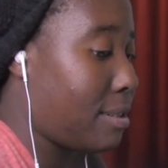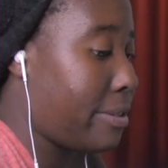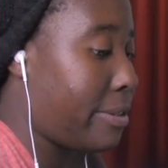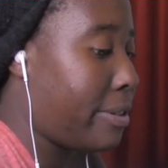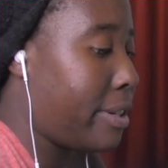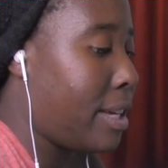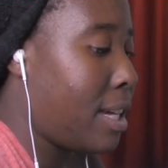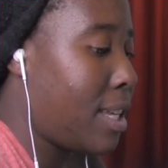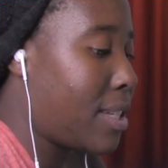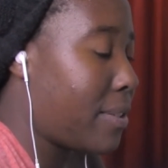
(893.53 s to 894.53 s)
girl,
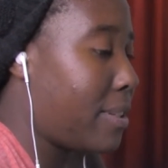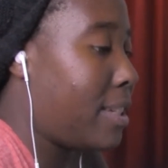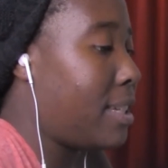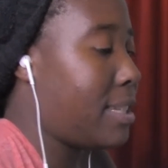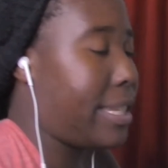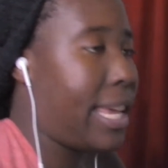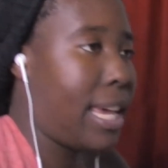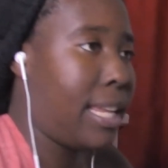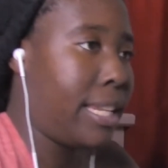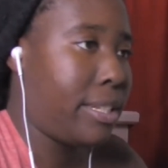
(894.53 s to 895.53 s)
so he is
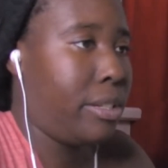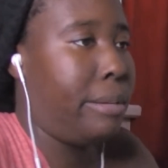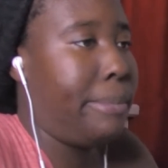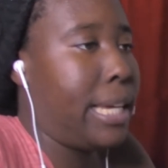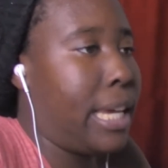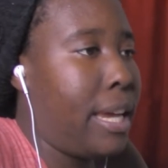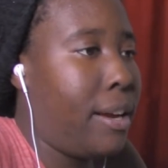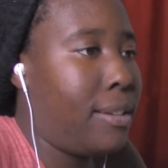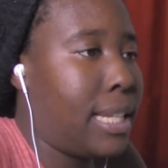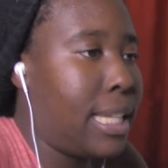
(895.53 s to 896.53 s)
tan. He has long black
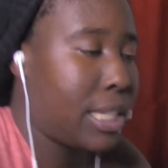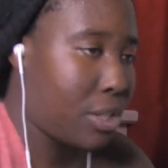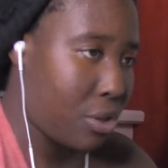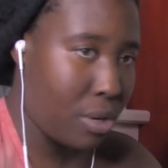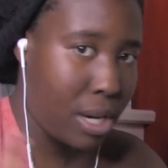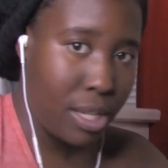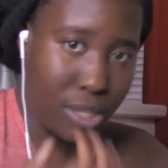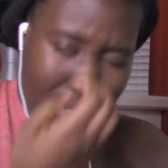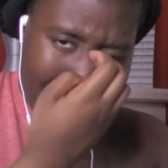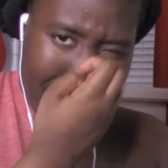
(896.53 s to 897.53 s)
hair. It's kind of like straight,
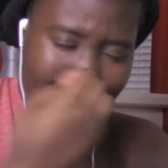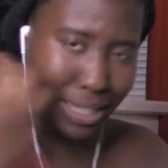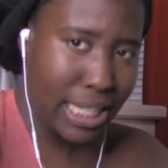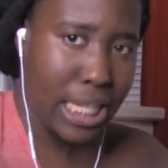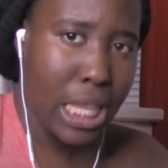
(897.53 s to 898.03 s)
very like